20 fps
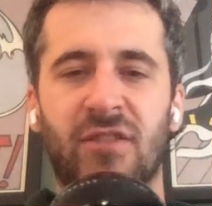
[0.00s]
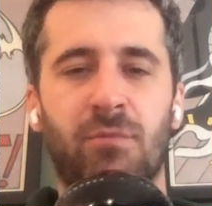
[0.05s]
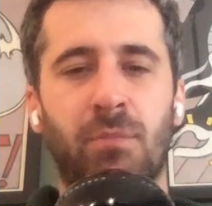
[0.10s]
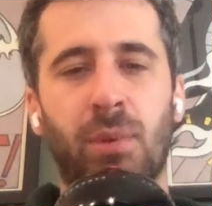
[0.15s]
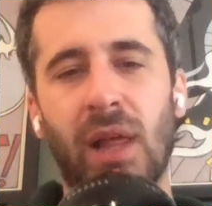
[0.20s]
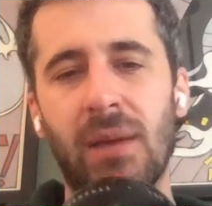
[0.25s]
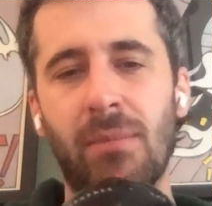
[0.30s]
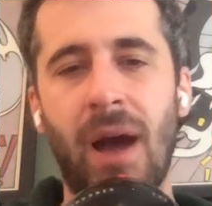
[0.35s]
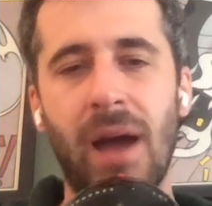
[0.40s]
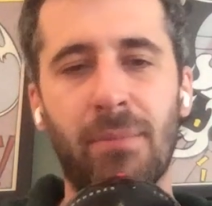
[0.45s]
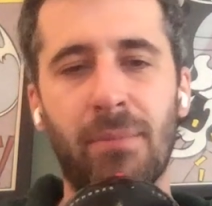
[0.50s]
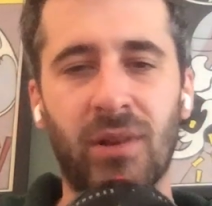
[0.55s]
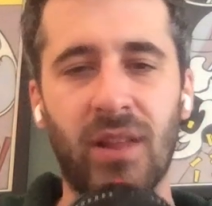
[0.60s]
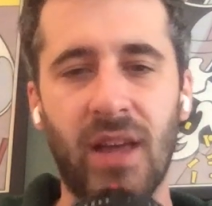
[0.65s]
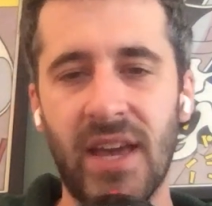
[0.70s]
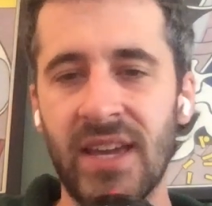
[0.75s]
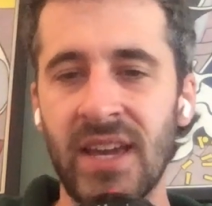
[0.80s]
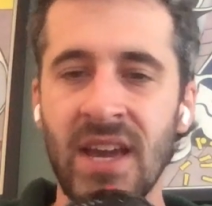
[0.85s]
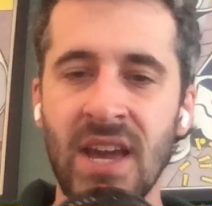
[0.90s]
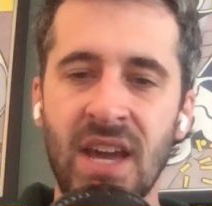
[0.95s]
of
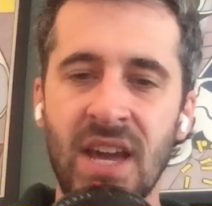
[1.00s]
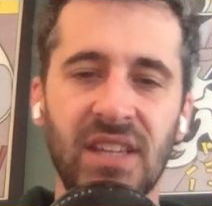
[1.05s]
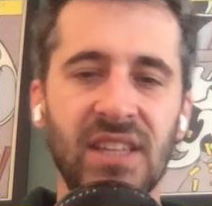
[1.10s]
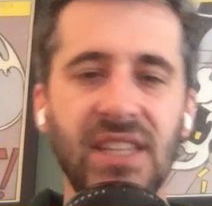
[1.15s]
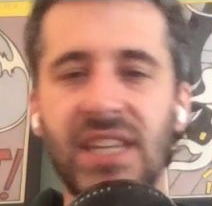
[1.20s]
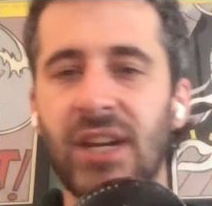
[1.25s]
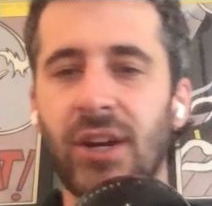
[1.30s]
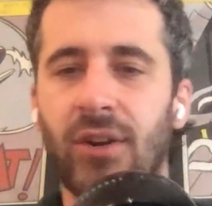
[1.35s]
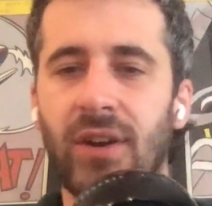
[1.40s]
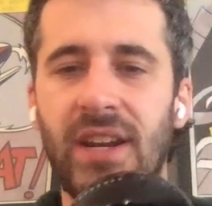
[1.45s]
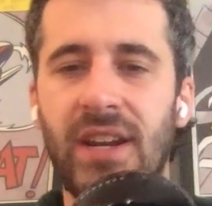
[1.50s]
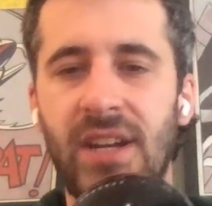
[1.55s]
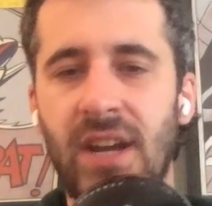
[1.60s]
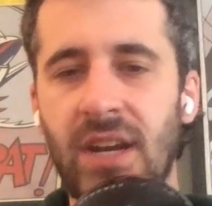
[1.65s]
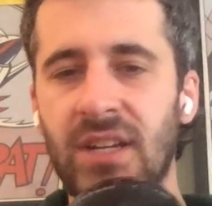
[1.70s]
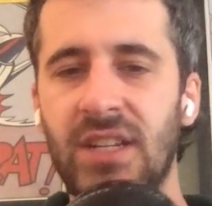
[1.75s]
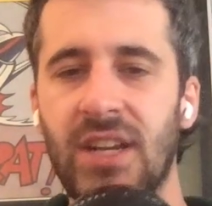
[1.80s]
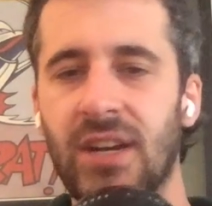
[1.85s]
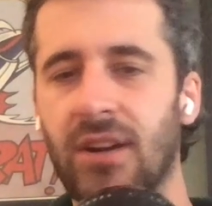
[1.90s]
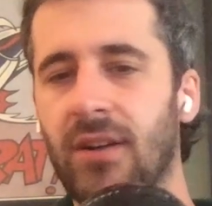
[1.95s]
play-by-play year in
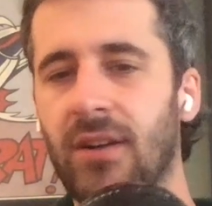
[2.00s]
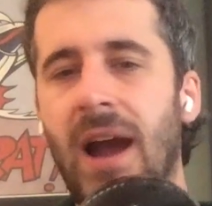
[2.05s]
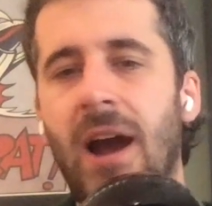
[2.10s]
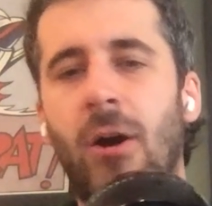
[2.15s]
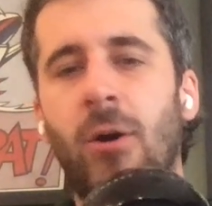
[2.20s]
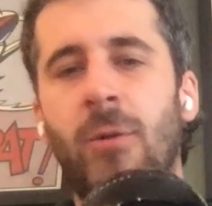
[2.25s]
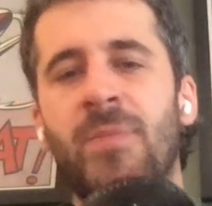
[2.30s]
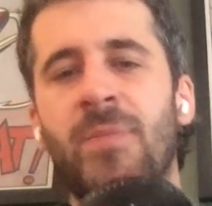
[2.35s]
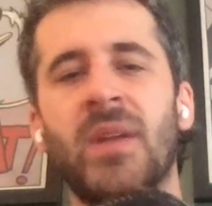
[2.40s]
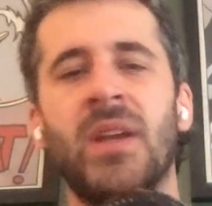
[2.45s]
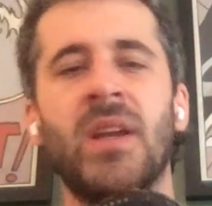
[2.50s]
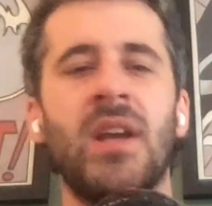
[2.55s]
and year out.